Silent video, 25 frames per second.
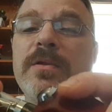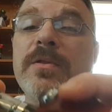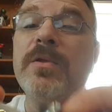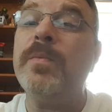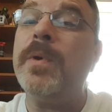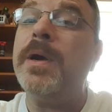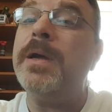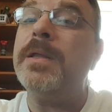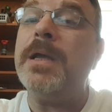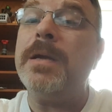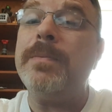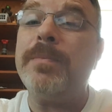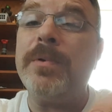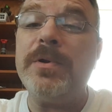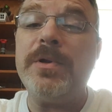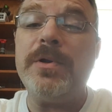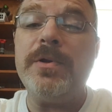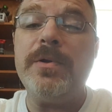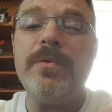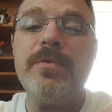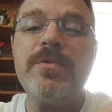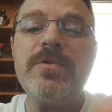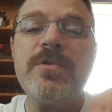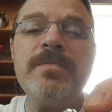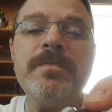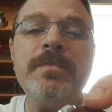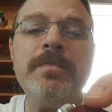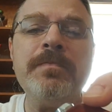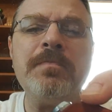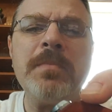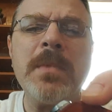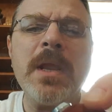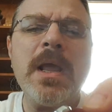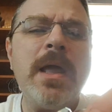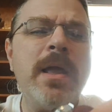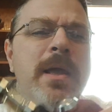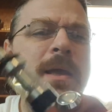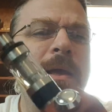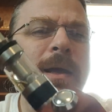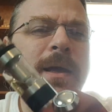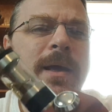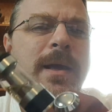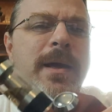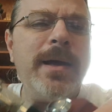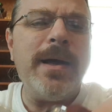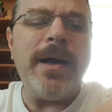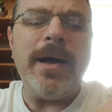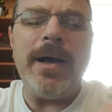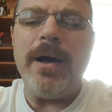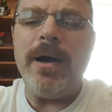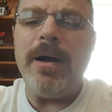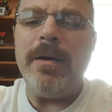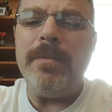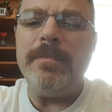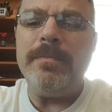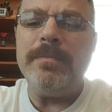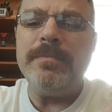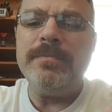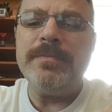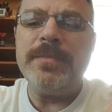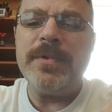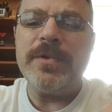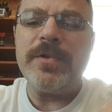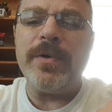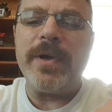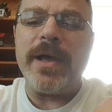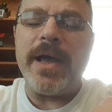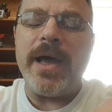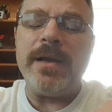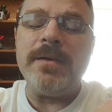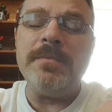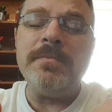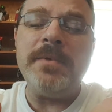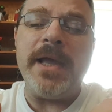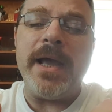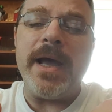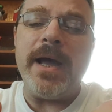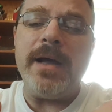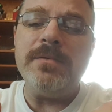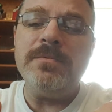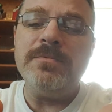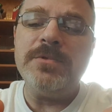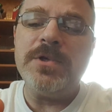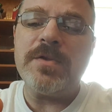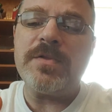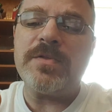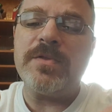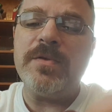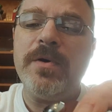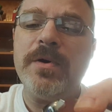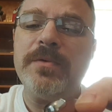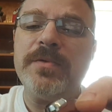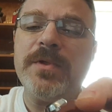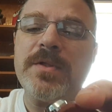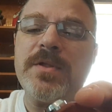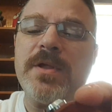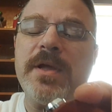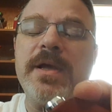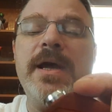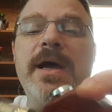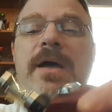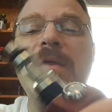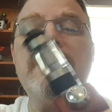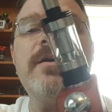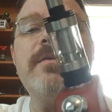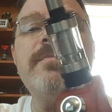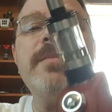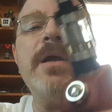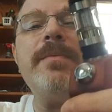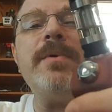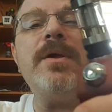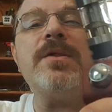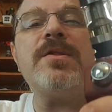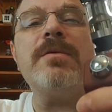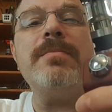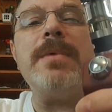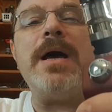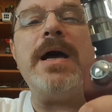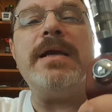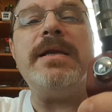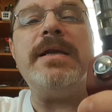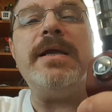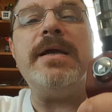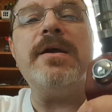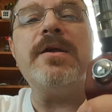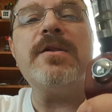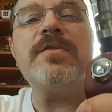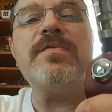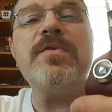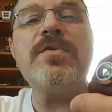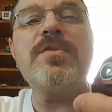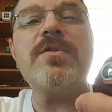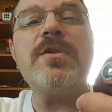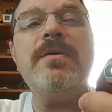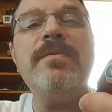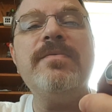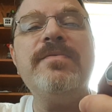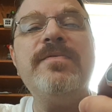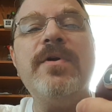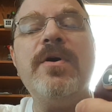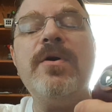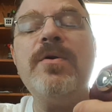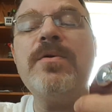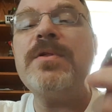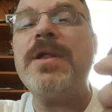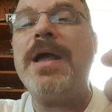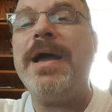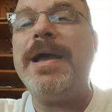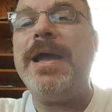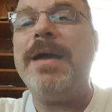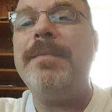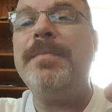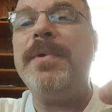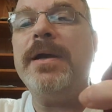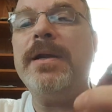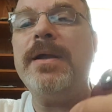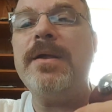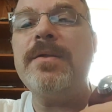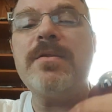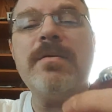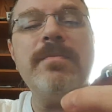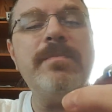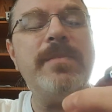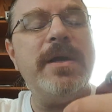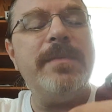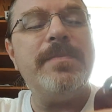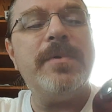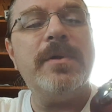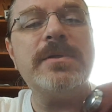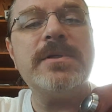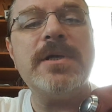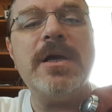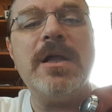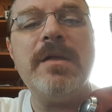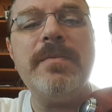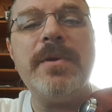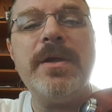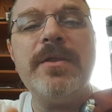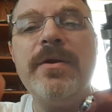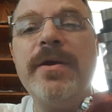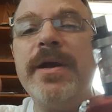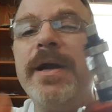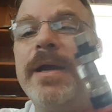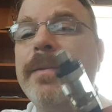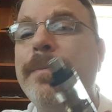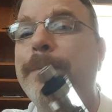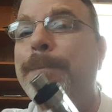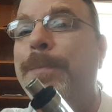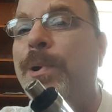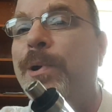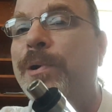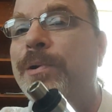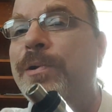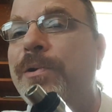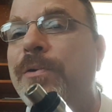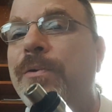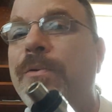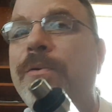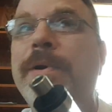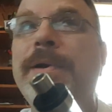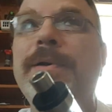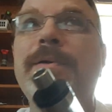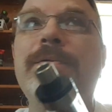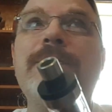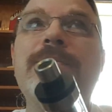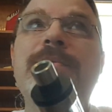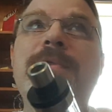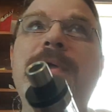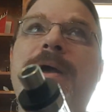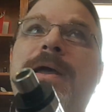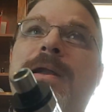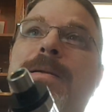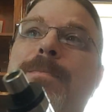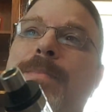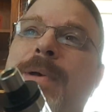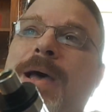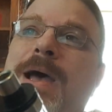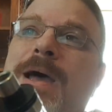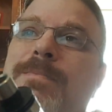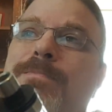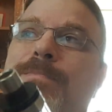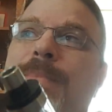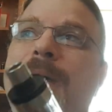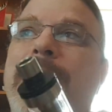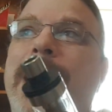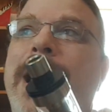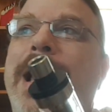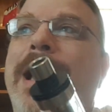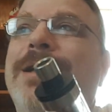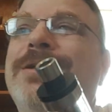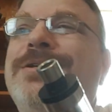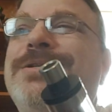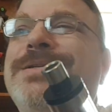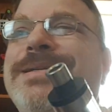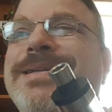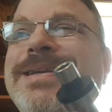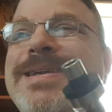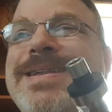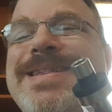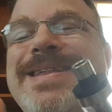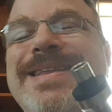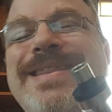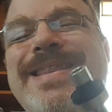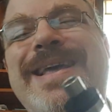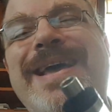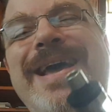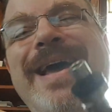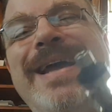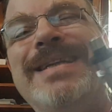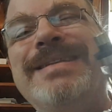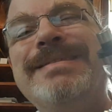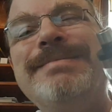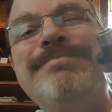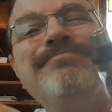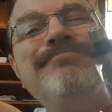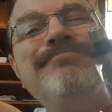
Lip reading: and the way they produce. So again, yeah, just throwing this together, maybe some ideas for some folks. I am getting some people telling me they're getting burnt coils, I got a bad batch and this and that.